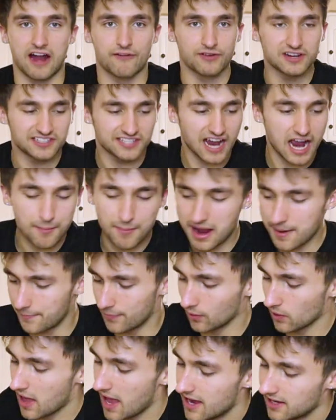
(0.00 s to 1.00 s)
every time I
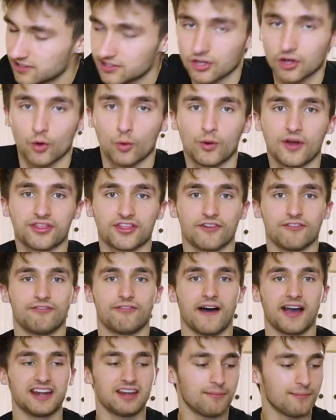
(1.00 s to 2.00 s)
blend with the
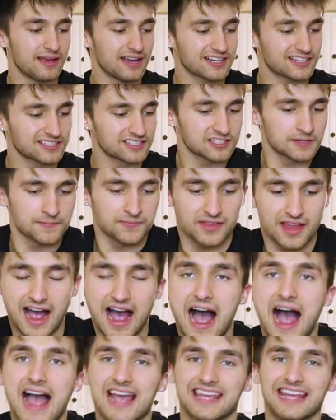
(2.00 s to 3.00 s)
Vitamix,
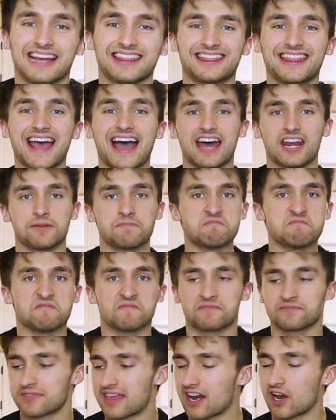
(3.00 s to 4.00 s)
I get that
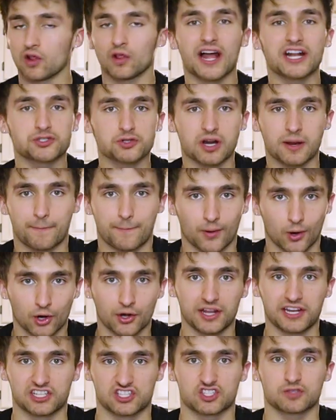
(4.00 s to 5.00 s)
electric
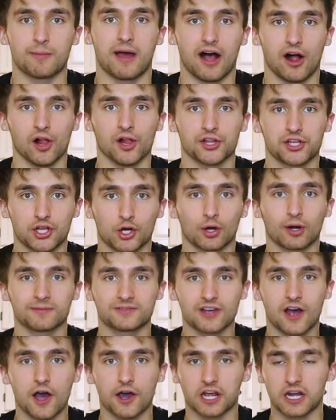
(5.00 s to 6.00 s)
burning smell. You know what I'm
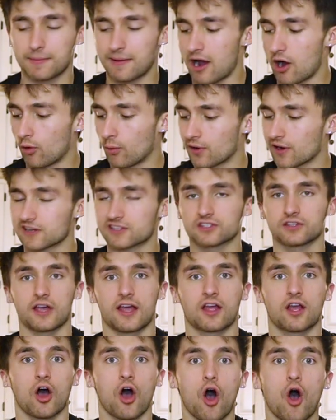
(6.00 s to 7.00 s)
talking about? Where it's
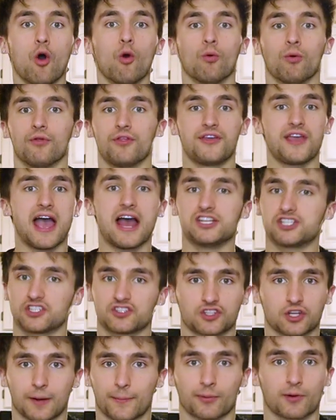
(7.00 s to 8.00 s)
like, oh, the
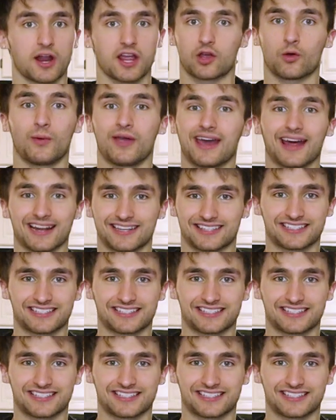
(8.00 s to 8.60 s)
engine's gonna break, we gotta